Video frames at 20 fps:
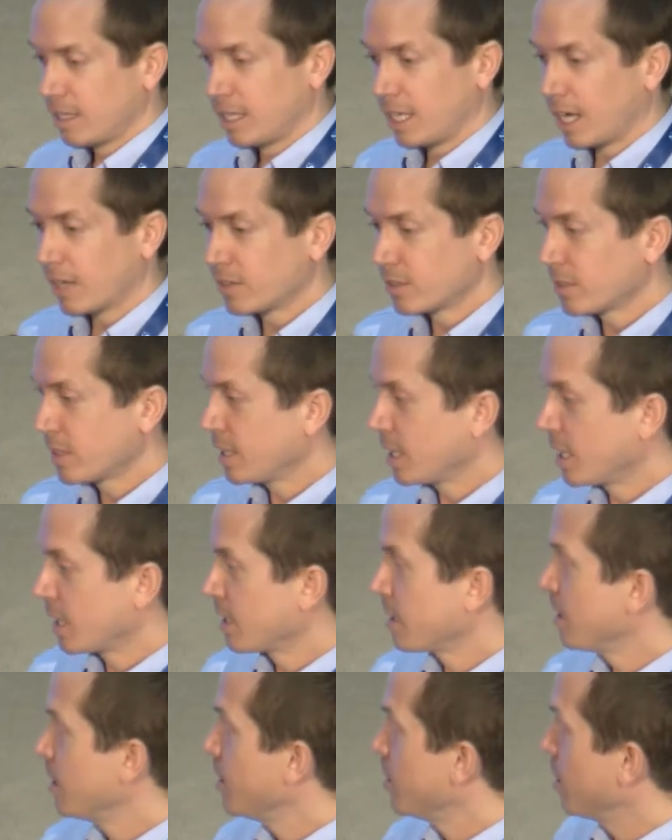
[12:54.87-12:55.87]
other
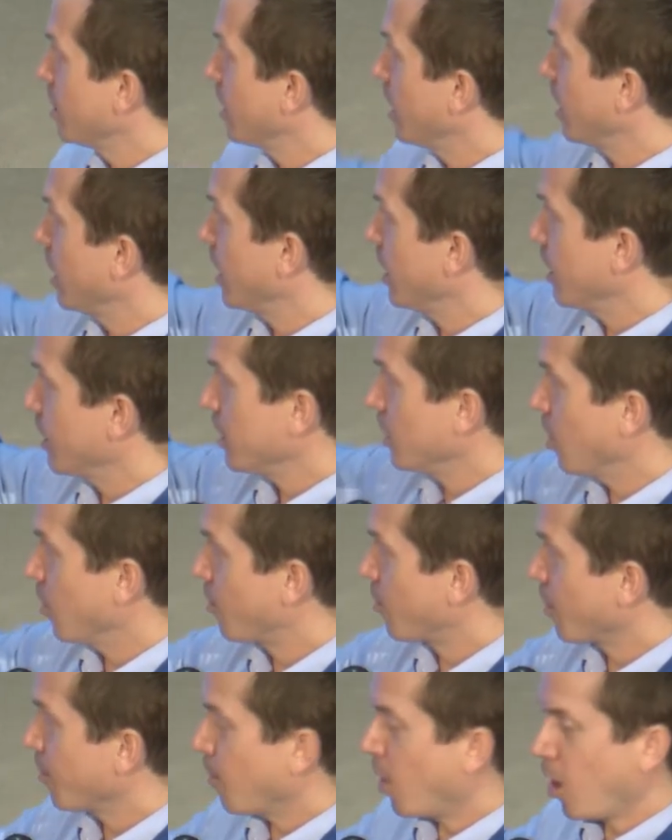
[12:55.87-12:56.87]
thing,
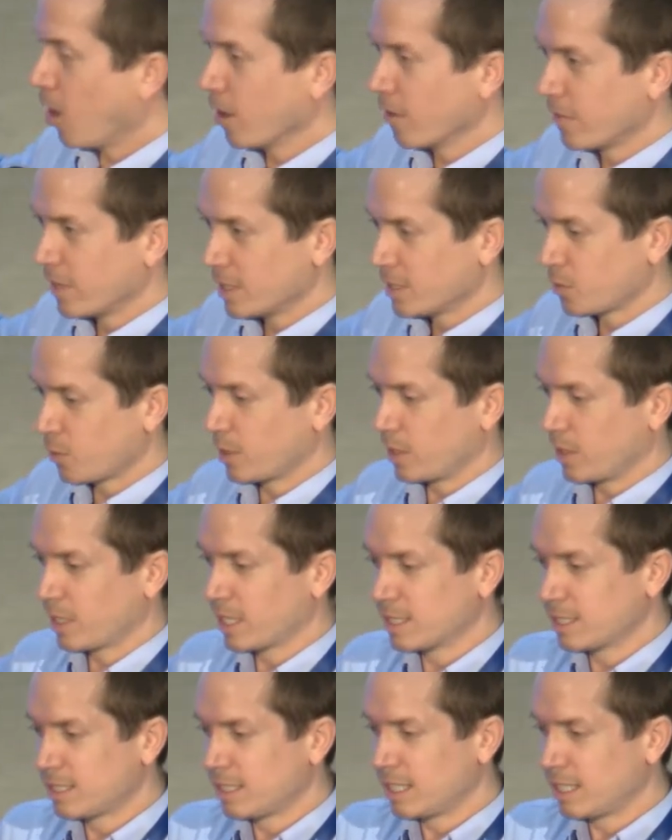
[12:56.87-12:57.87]
from all of this, what you
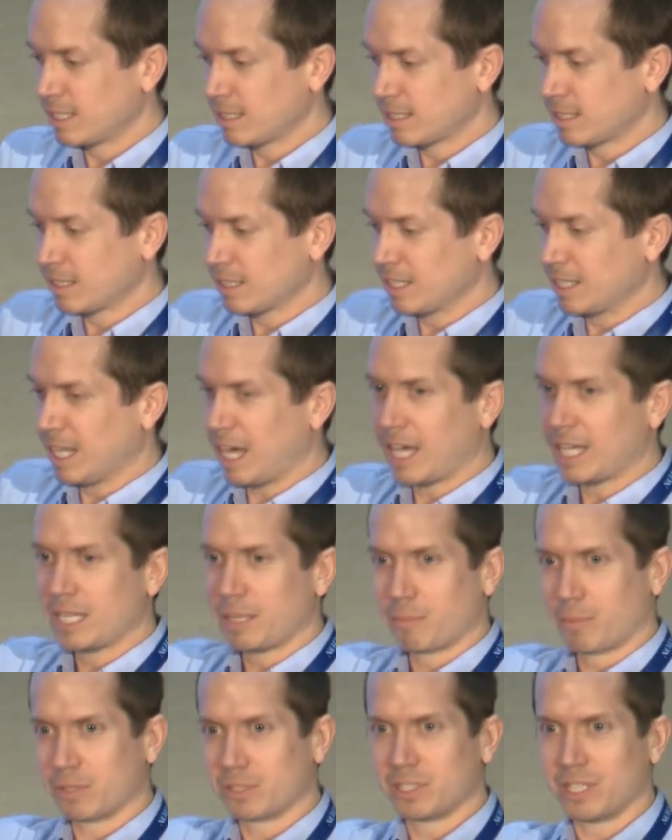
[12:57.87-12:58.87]
can see is
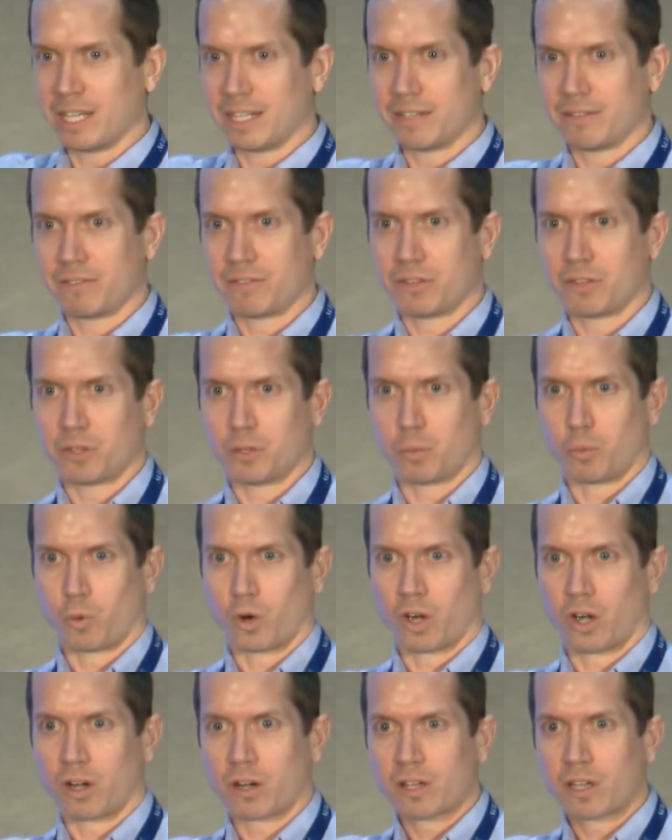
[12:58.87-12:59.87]
90% of the
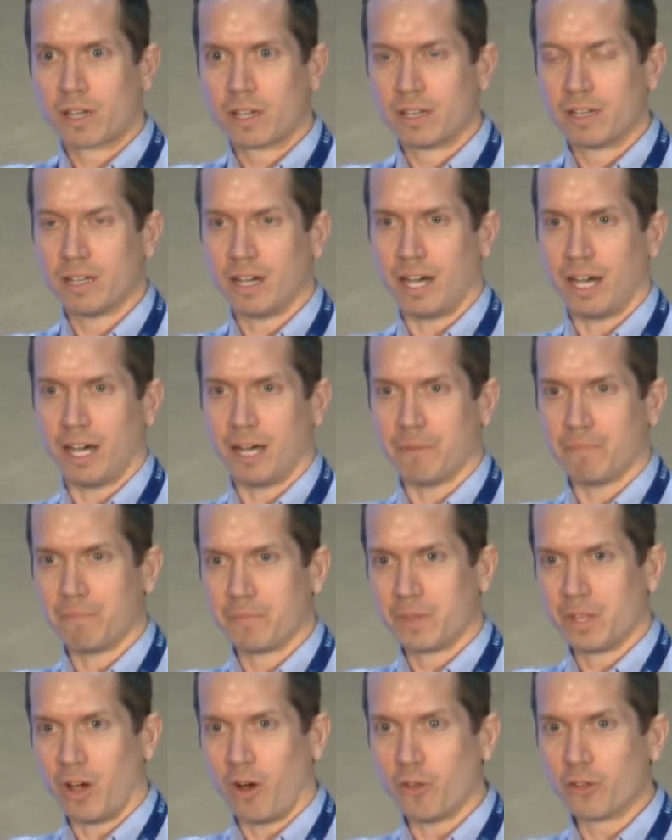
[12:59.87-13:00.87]
work,
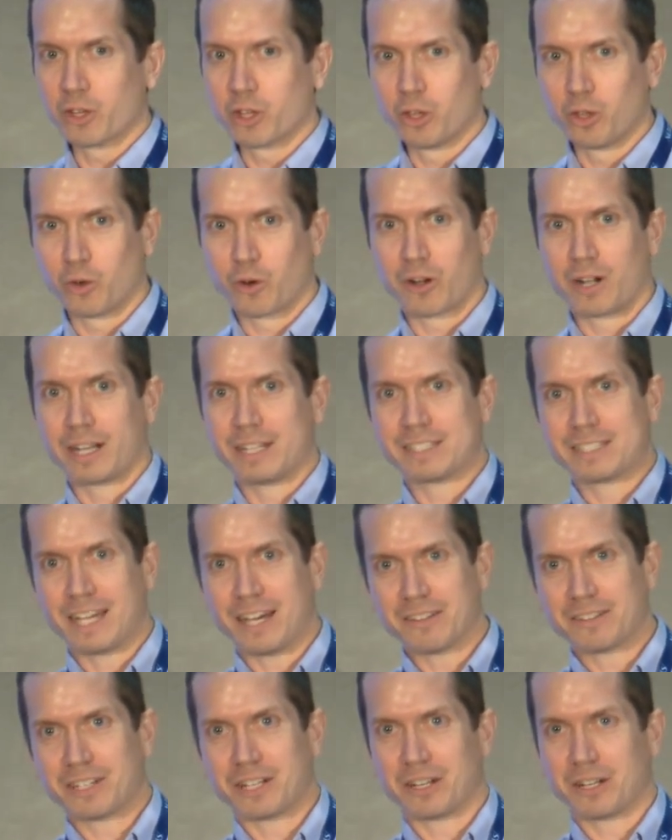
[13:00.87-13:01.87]
all the glory is
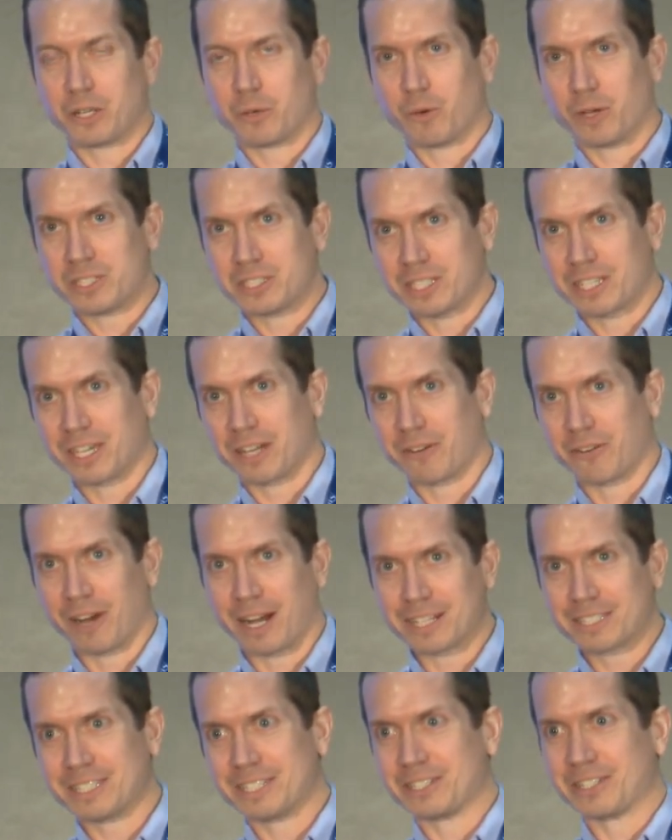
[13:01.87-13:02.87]
out there. You watch it get
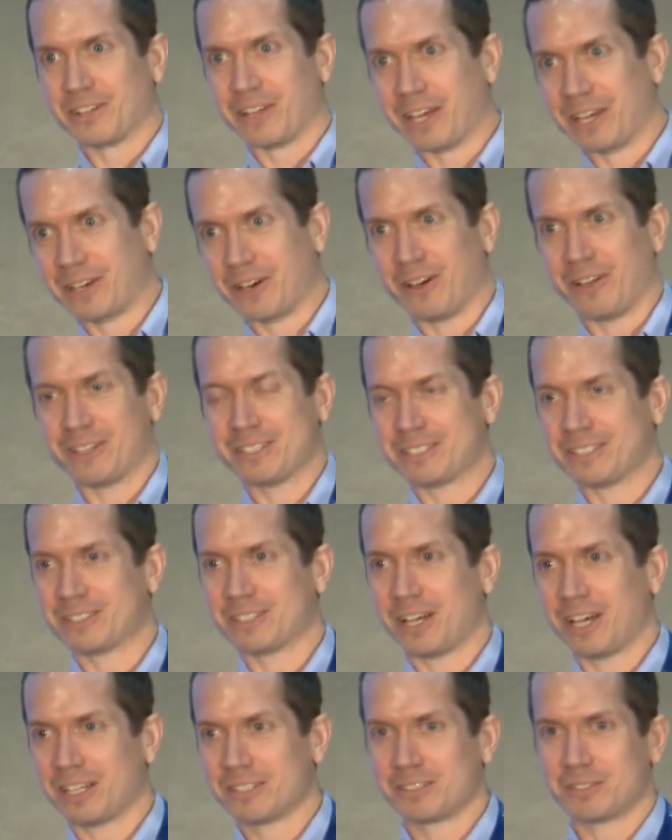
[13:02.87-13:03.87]
erected, you're like, oh, this
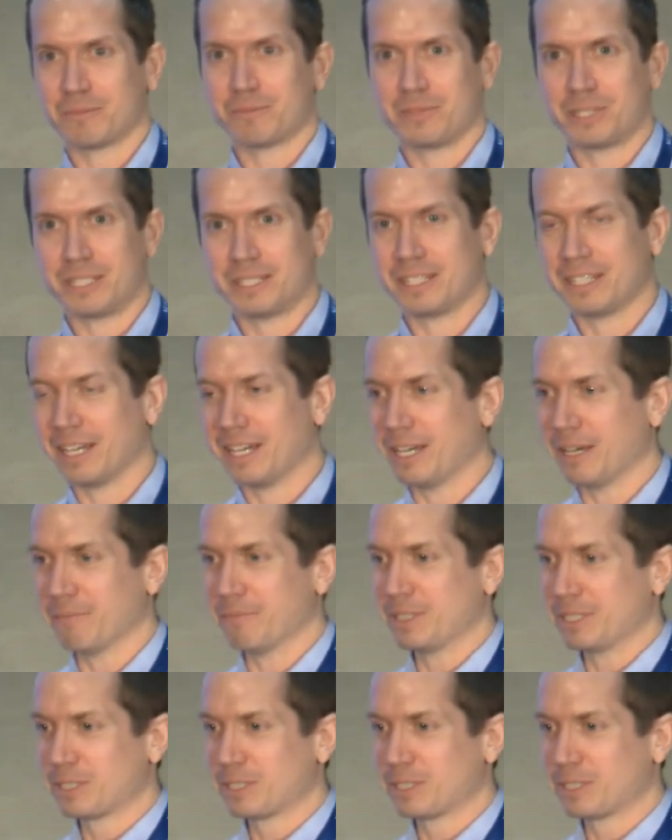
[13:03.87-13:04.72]
is awesome, and